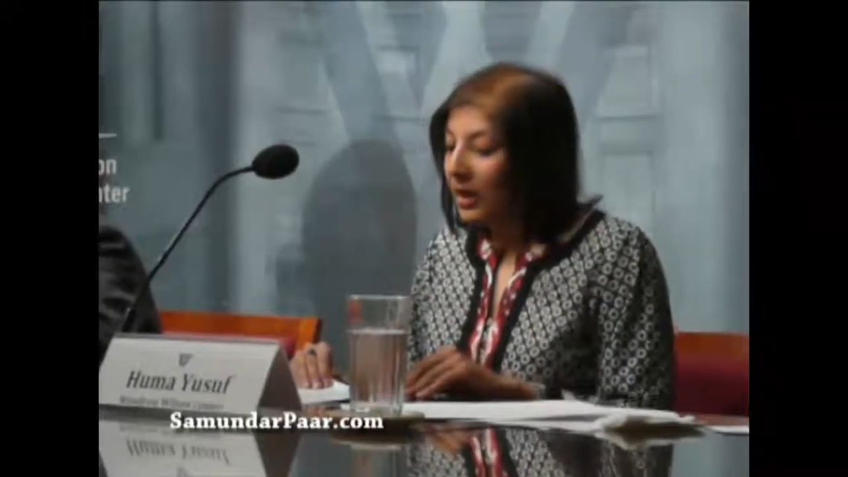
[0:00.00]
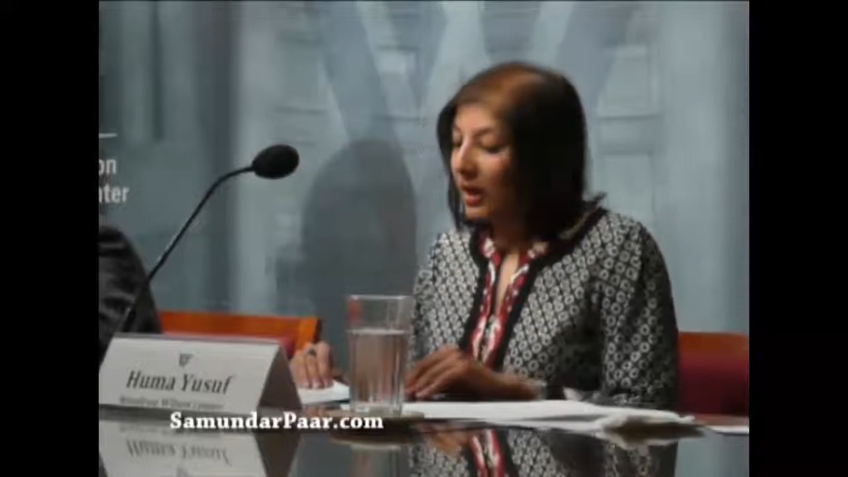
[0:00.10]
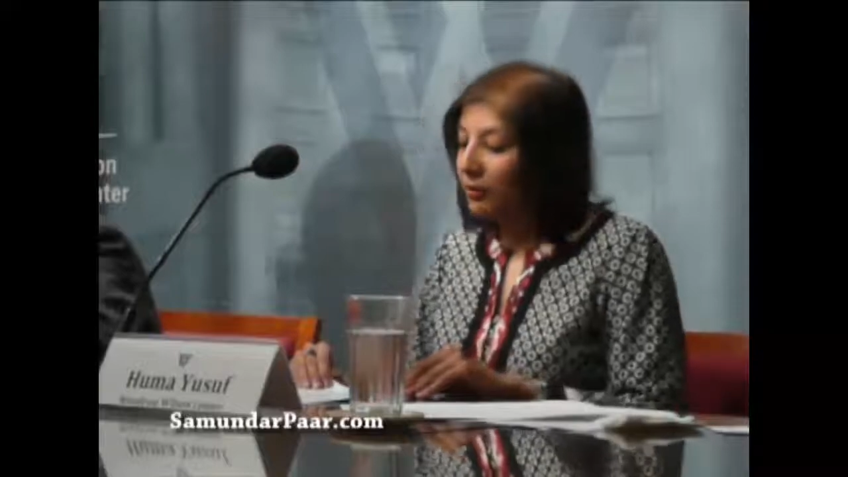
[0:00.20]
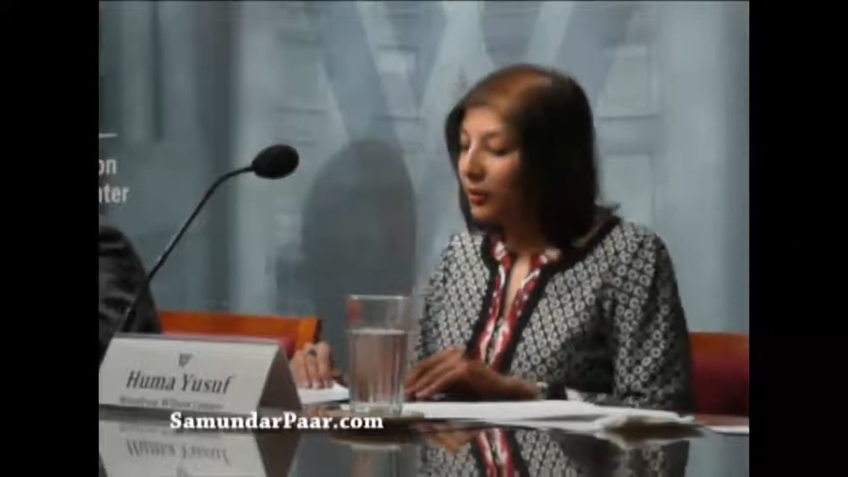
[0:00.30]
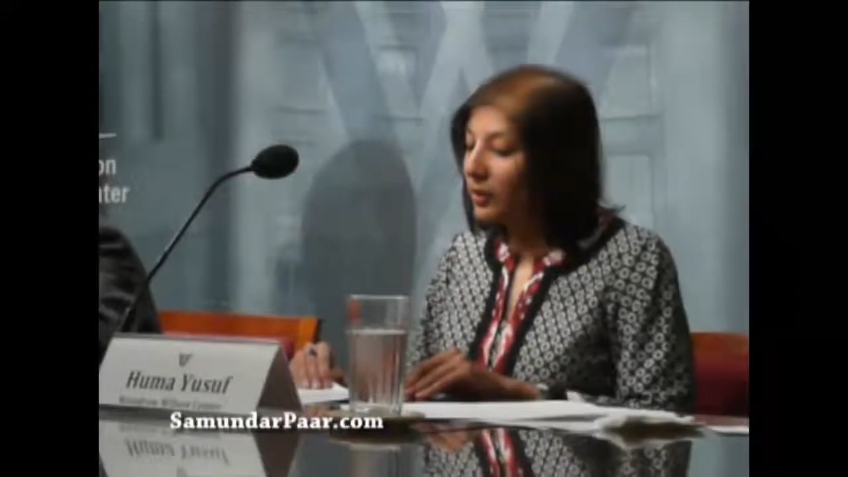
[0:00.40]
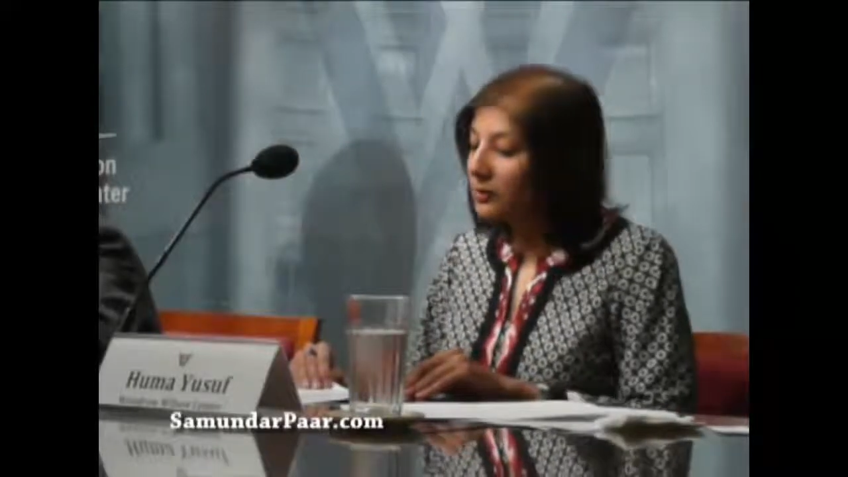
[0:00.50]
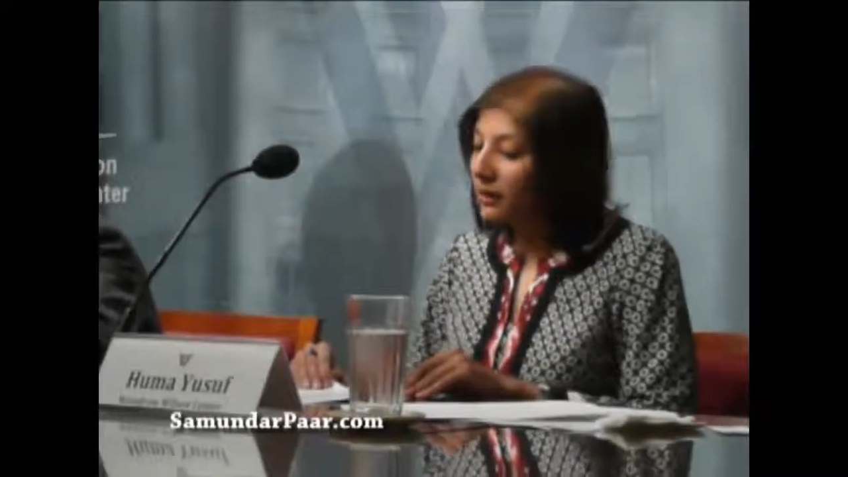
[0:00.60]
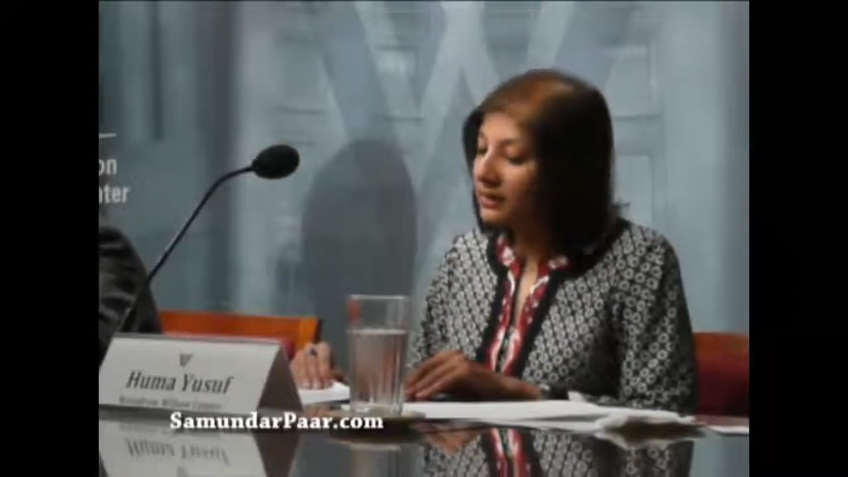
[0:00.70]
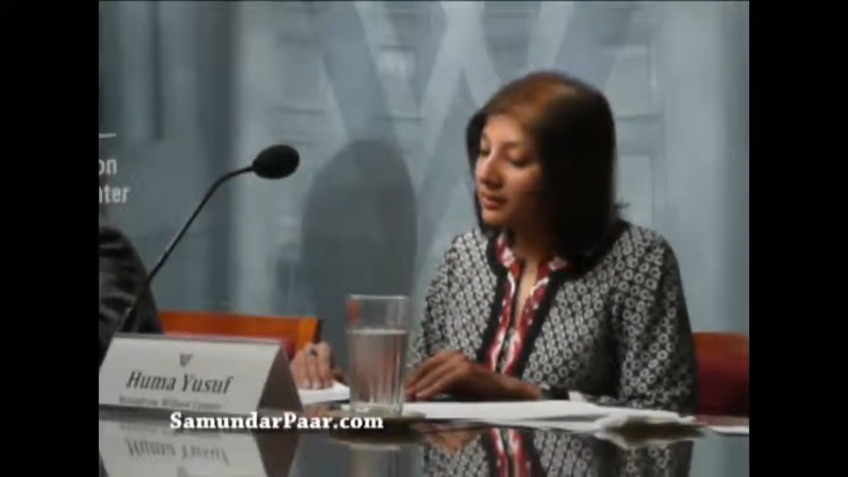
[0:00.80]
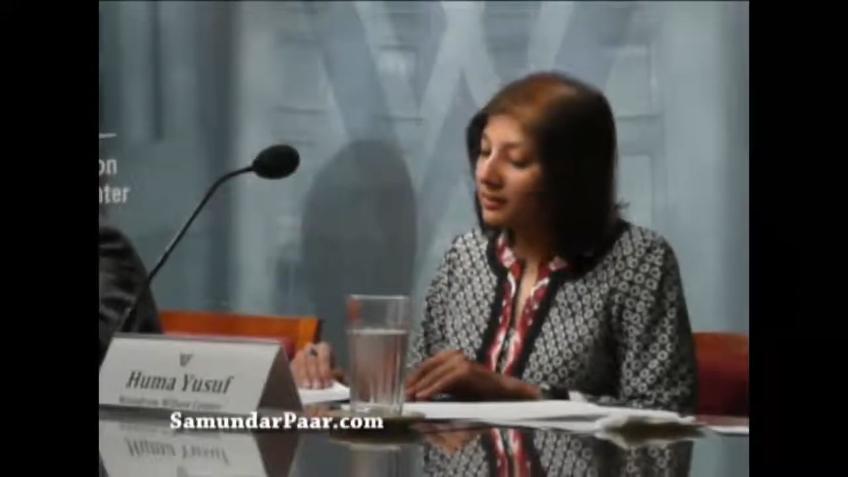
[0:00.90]
Of course,
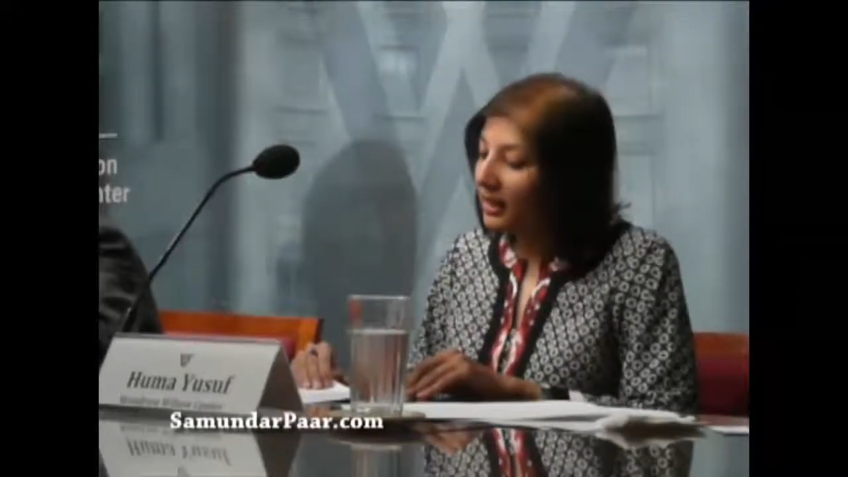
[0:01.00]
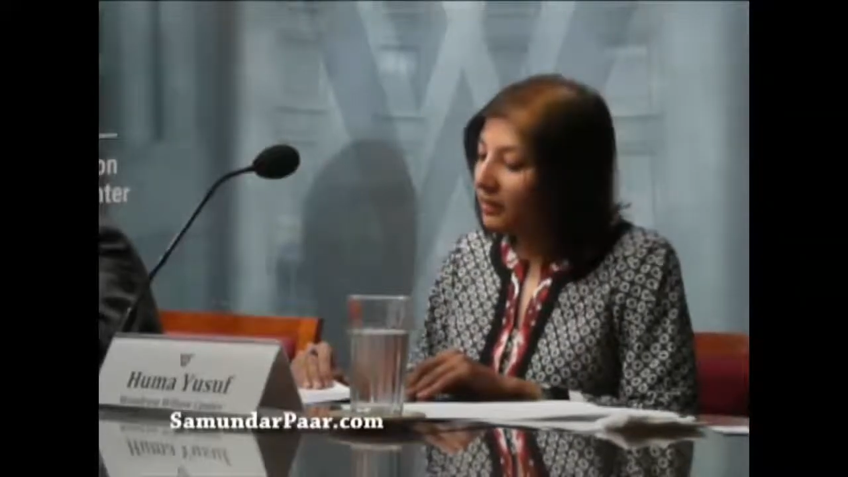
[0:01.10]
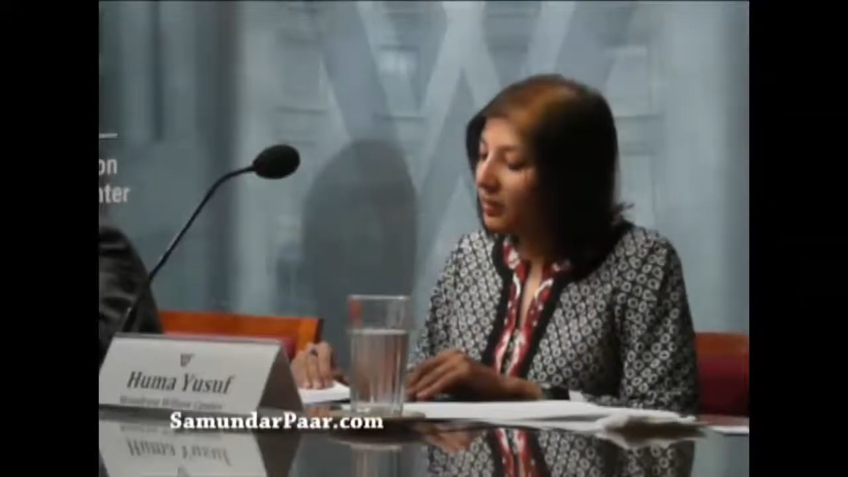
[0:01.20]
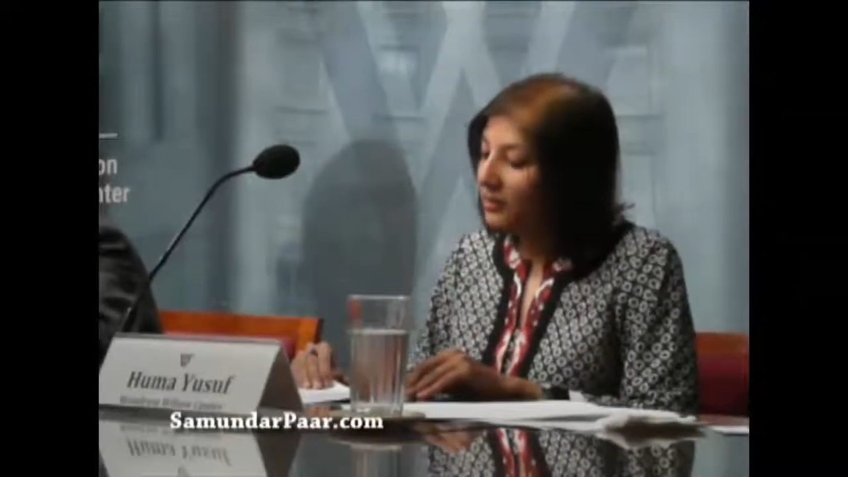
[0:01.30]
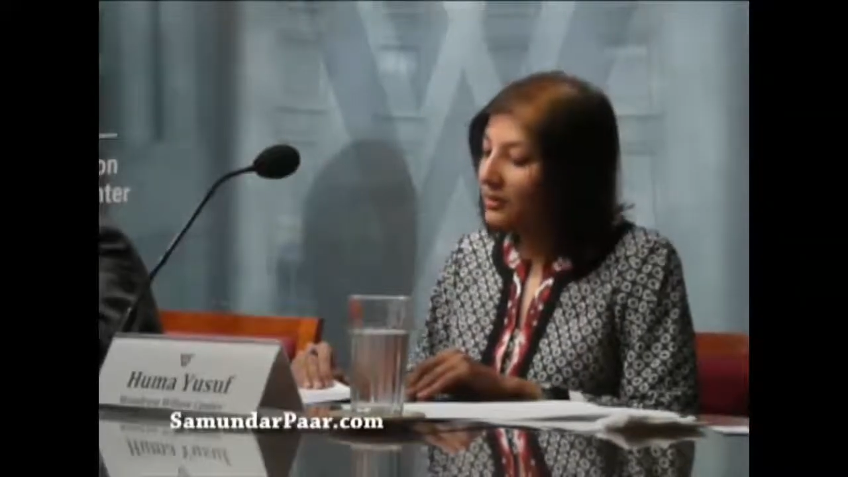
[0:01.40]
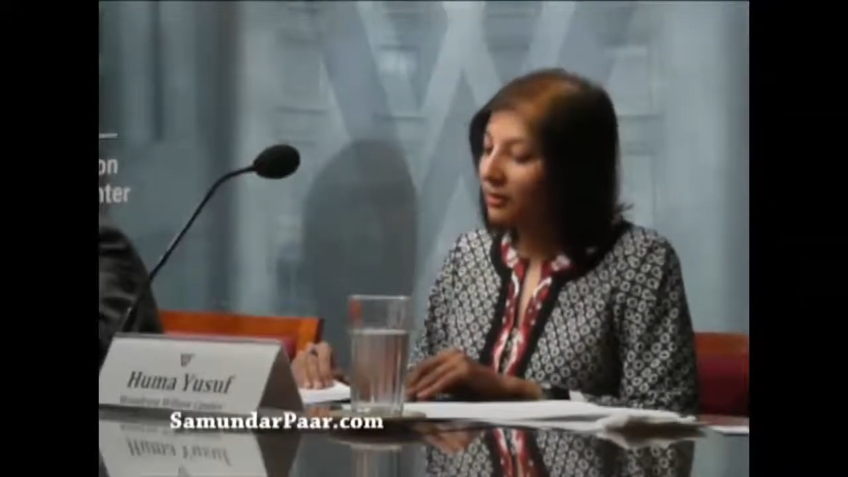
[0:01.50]
once the Red Mosque